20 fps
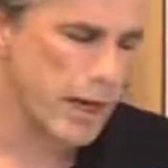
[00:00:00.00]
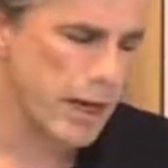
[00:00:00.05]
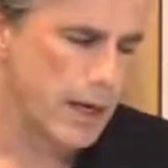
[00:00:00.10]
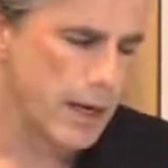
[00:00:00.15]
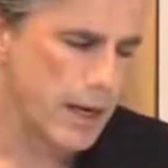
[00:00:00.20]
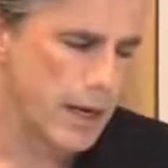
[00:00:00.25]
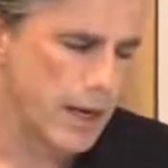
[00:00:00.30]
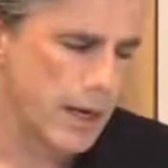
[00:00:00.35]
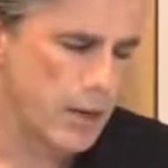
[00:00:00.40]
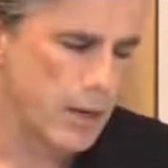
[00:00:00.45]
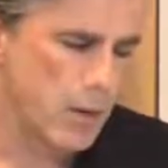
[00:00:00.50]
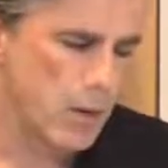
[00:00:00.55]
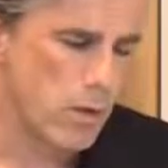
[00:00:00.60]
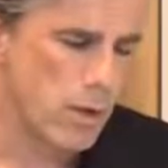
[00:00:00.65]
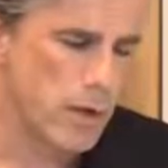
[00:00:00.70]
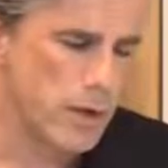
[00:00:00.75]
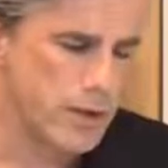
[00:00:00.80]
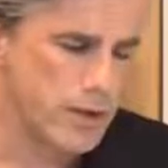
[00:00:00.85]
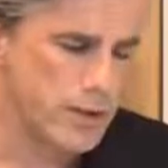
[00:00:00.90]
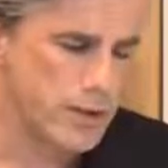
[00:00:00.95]

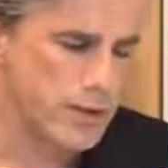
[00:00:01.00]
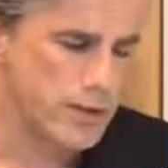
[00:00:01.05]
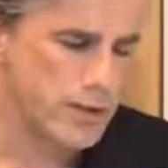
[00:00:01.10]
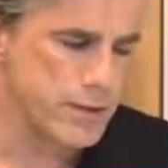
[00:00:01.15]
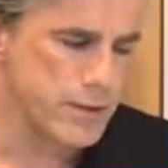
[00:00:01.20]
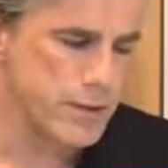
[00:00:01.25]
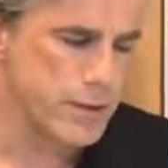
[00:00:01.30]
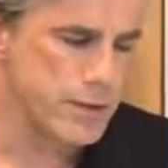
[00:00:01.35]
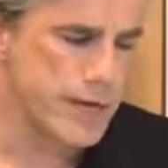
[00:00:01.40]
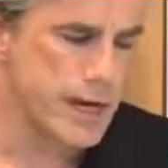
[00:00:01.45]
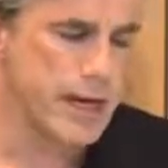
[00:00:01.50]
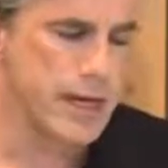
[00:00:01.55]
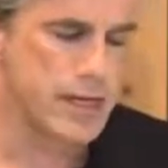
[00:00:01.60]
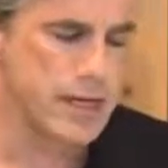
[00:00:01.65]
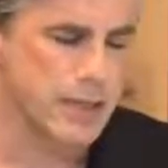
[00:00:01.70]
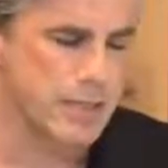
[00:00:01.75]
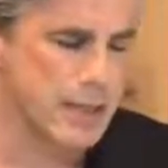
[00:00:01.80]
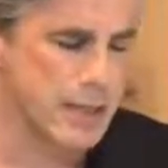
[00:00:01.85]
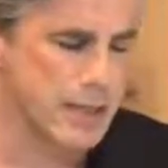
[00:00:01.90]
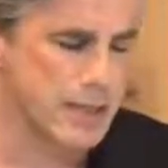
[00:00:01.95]
According to the
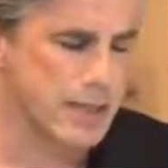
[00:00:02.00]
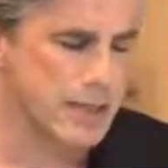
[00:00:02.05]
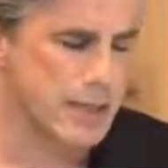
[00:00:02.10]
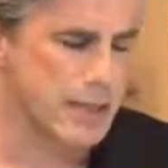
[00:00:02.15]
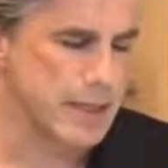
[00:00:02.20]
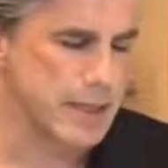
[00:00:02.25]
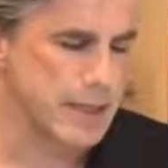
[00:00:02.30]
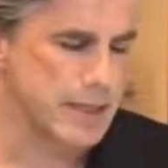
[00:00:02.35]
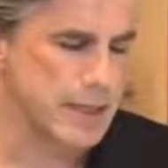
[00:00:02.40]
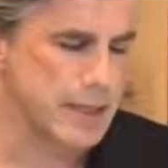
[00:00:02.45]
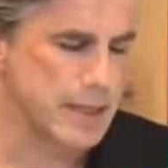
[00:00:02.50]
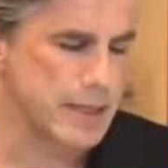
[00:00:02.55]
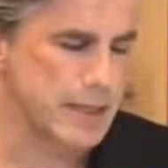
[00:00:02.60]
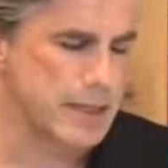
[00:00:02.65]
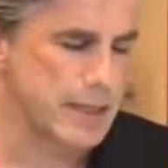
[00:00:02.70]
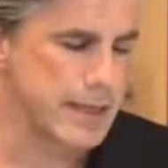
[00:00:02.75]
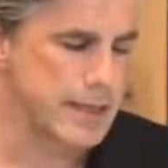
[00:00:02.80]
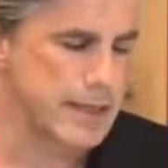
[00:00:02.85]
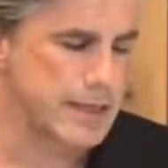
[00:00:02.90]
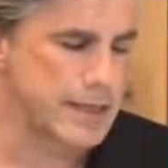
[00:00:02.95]
document,
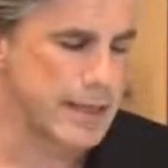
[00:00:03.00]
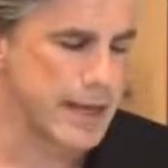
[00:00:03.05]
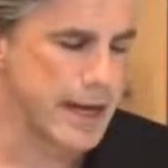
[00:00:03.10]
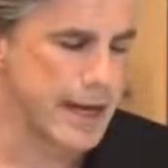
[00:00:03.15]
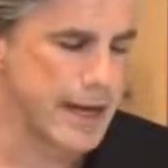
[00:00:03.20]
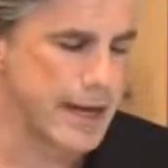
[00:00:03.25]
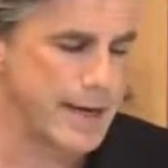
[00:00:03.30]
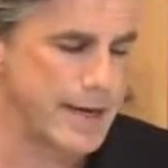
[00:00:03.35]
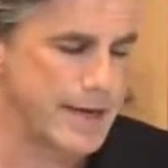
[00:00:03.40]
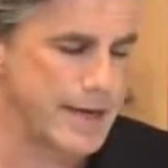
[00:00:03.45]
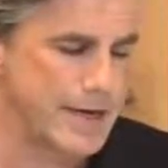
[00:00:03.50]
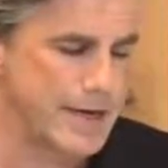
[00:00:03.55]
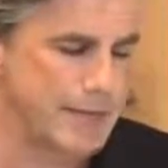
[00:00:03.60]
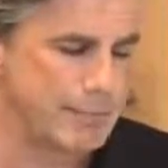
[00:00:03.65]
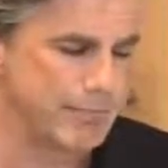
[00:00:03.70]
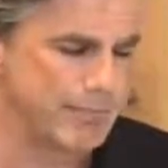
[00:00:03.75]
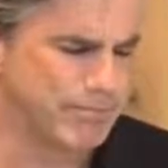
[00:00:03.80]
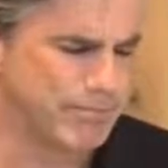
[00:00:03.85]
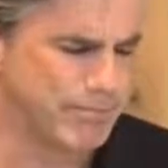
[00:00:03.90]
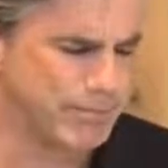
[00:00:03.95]
they say,
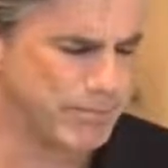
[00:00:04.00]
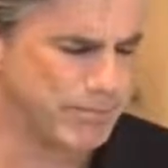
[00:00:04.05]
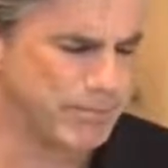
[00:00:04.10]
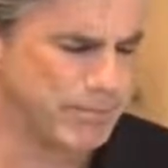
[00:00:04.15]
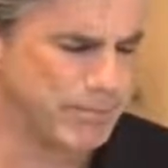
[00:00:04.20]
who